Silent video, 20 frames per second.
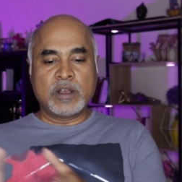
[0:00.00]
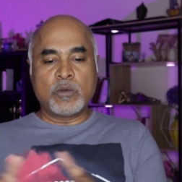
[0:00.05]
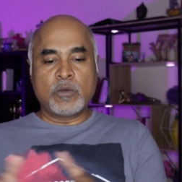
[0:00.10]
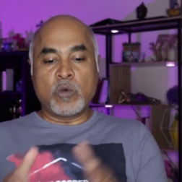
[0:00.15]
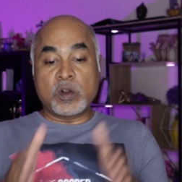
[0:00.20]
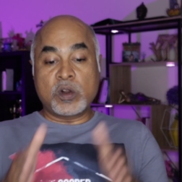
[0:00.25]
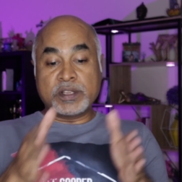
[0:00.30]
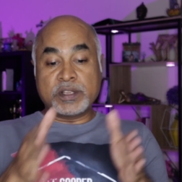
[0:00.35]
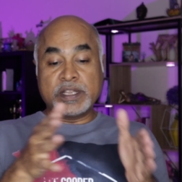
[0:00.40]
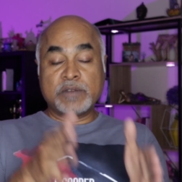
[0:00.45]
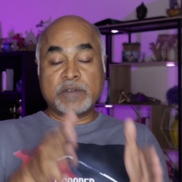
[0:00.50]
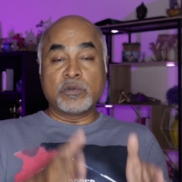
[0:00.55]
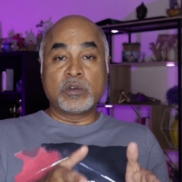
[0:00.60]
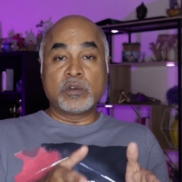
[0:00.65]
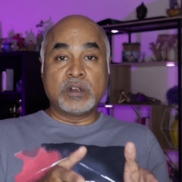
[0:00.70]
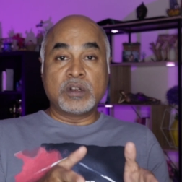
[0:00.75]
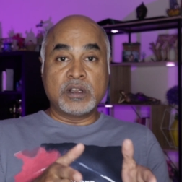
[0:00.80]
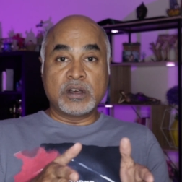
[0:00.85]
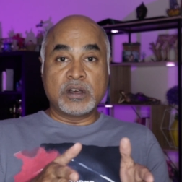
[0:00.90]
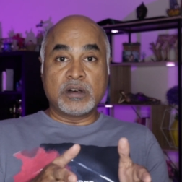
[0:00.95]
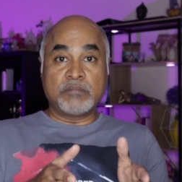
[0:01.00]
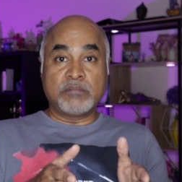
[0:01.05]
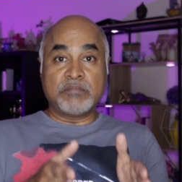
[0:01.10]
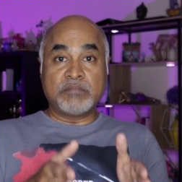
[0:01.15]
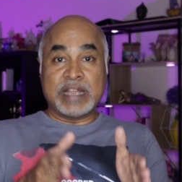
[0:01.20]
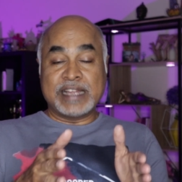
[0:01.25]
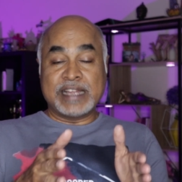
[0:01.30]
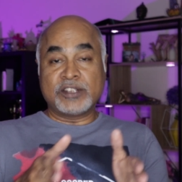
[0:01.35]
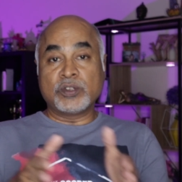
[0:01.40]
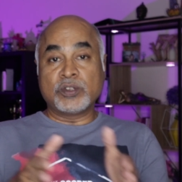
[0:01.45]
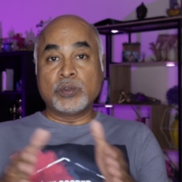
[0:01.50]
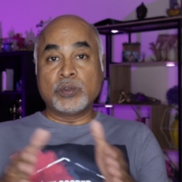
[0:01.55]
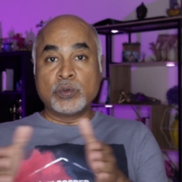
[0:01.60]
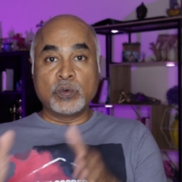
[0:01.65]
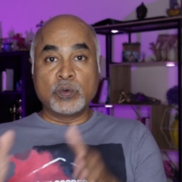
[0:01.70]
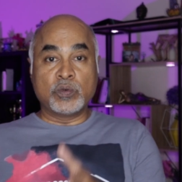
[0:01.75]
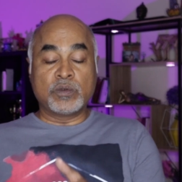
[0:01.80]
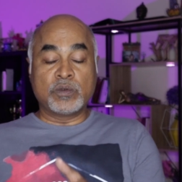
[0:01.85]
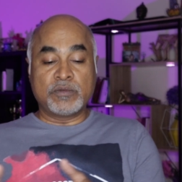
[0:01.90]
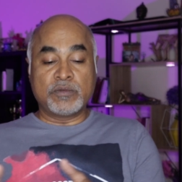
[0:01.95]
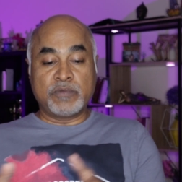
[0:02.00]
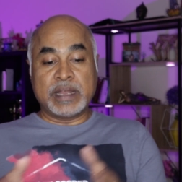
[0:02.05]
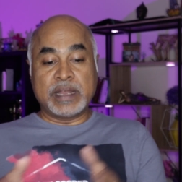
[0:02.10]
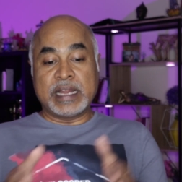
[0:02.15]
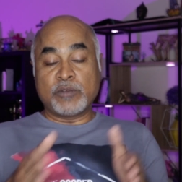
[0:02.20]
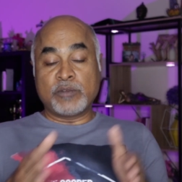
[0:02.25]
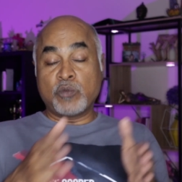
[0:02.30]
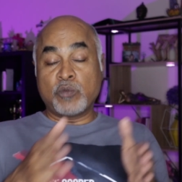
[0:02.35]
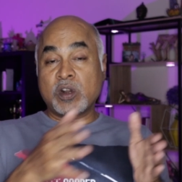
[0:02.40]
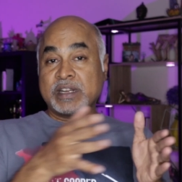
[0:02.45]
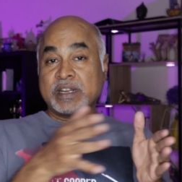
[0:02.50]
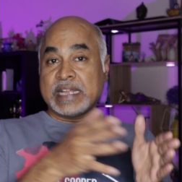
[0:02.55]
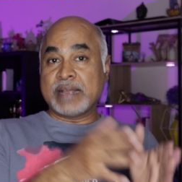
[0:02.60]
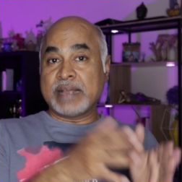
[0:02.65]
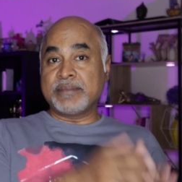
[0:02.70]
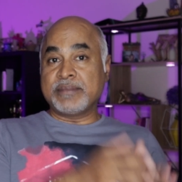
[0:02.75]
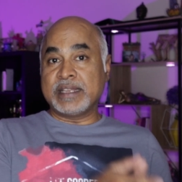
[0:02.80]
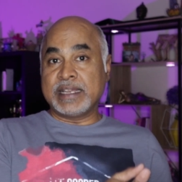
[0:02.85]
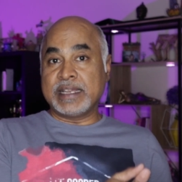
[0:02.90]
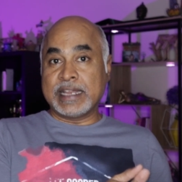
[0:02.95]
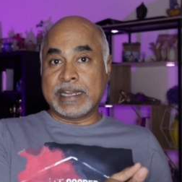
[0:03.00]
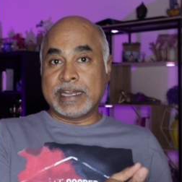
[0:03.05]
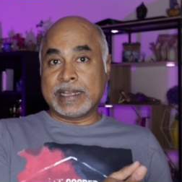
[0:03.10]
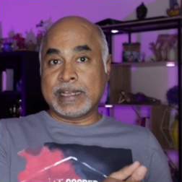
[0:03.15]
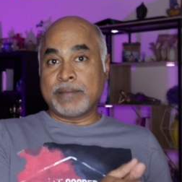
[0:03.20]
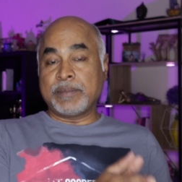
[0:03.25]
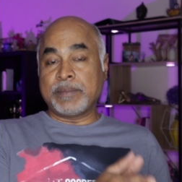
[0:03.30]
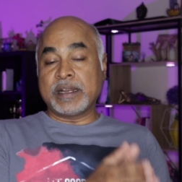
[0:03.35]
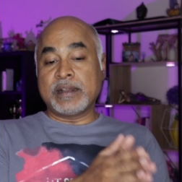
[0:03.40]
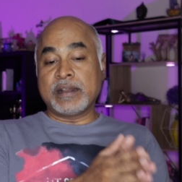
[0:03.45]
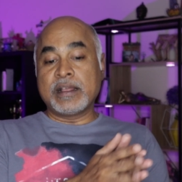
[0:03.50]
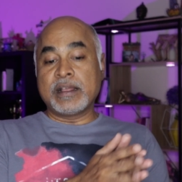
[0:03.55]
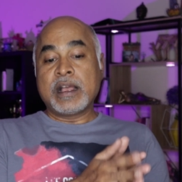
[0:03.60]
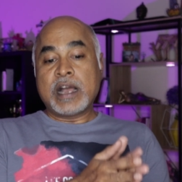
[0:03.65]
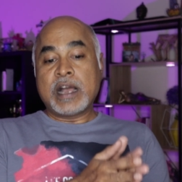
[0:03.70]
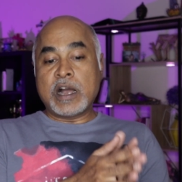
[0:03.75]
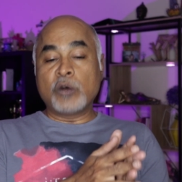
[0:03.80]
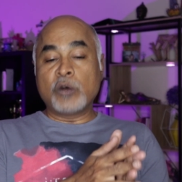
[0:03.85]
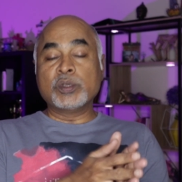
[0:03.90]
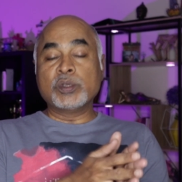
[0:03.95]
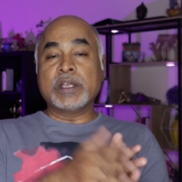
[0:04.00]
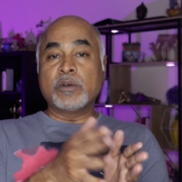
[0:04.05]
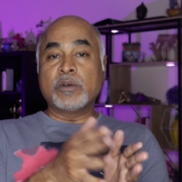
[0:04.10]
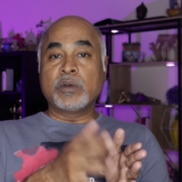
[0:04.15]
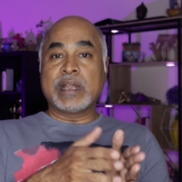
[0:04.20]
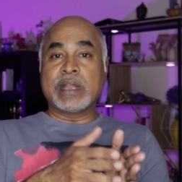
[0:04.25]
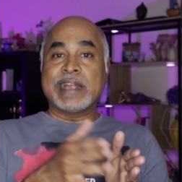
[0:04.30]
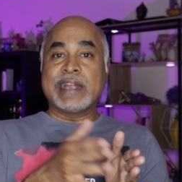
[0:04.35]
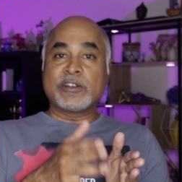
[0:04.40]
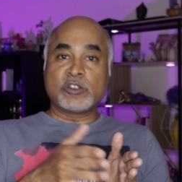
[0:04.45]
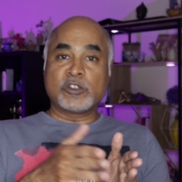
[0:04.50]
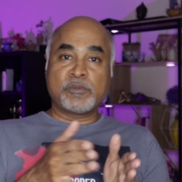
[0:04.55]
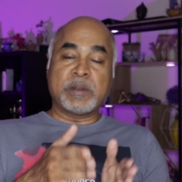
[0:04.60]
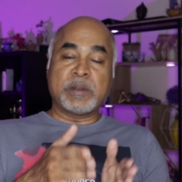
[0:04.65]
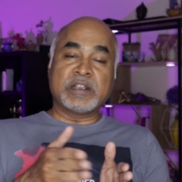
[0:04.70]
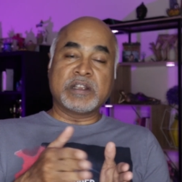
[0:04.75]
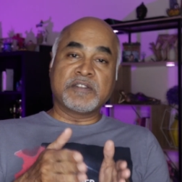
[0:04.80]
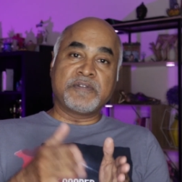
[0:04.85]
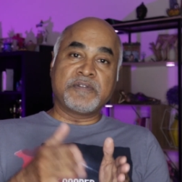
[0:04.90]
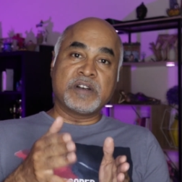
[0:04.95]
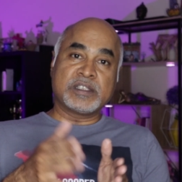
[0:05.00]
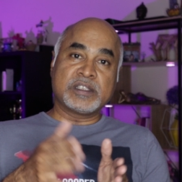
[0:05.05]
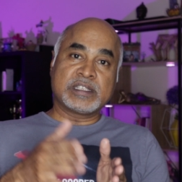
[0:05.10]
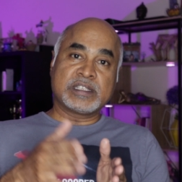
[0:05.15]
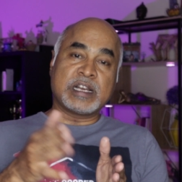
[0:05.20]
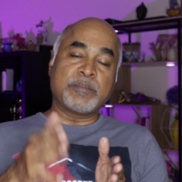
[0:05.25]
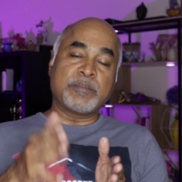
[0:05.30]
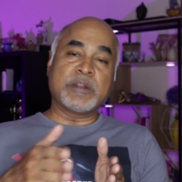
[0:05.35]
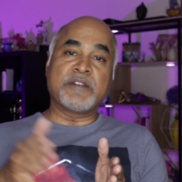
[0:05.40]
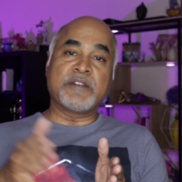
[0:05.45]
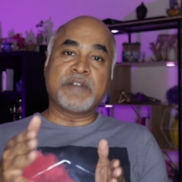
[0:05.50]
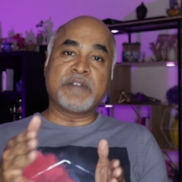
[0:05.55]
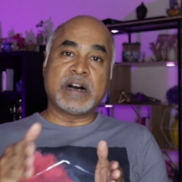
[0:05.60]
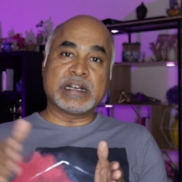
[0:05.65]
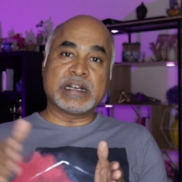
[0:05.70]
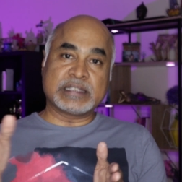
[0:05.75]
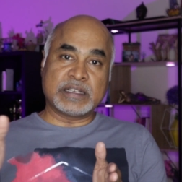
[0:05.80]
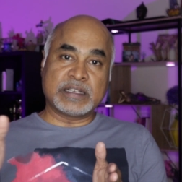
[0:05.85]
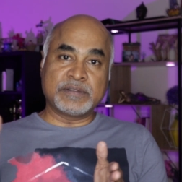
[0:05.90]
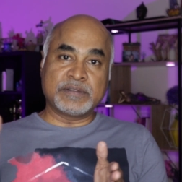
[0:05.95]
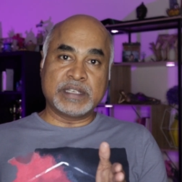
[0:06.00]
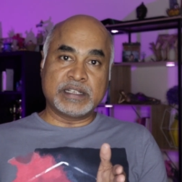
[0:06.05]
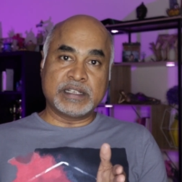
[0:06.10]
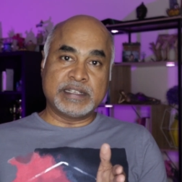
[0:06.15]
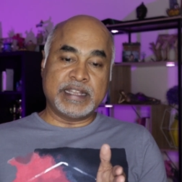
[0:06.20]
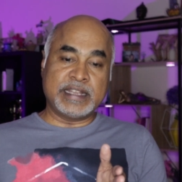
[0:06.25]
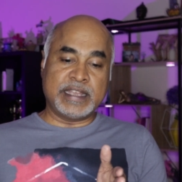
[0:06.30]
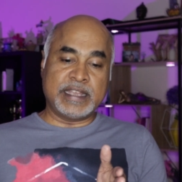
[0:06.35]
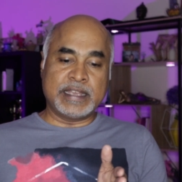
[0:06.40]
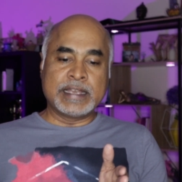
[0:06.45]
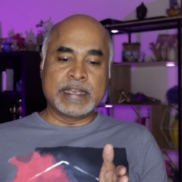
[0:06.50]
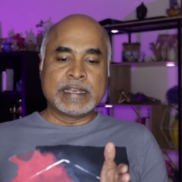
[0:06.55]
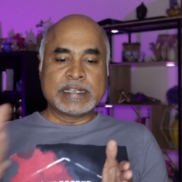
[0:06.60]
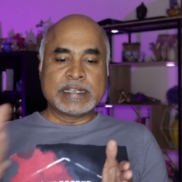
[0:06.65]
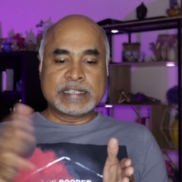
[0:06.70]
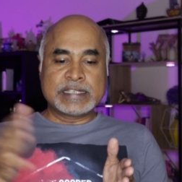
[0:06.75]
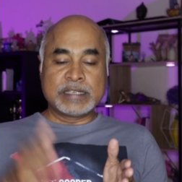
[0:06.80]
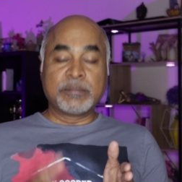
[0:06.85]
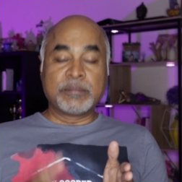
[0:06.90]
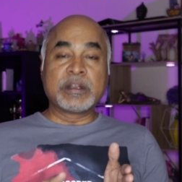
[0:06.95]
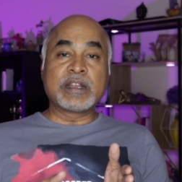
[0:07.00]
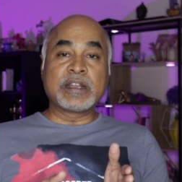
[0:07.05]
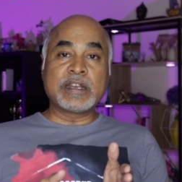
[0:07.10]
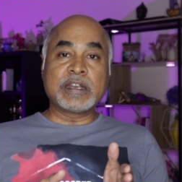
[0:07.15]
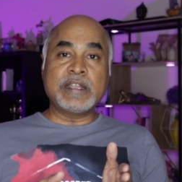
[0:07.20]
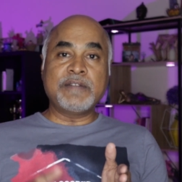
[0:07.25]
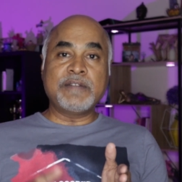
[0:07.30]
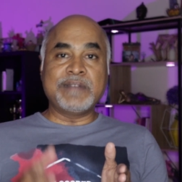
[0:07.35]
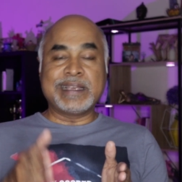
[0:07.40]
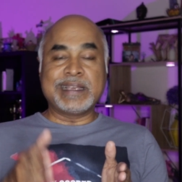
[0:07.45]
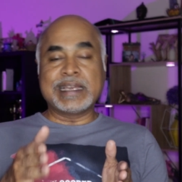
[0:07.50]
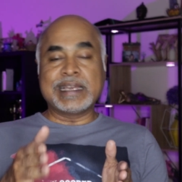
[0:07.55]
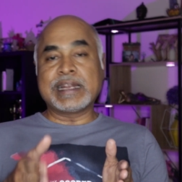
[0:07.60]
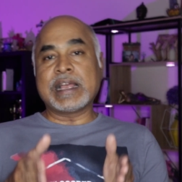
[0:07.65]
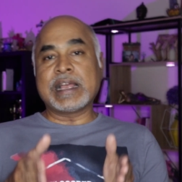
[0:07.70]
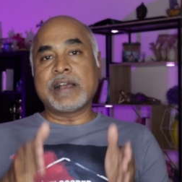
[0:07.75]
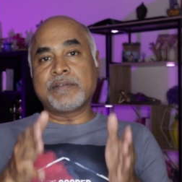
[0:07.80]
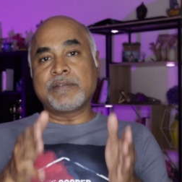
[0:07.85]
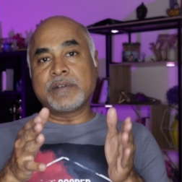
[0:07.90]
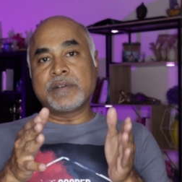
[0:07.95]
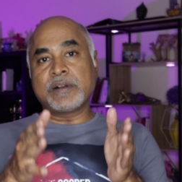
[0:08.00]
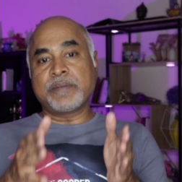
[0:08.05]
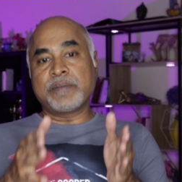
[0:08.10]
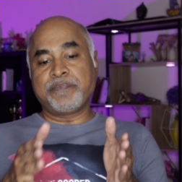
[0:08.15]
what they would like to do, at what time they get up, and how they would like to spend the first couple of hours of their day. Similarly, we can have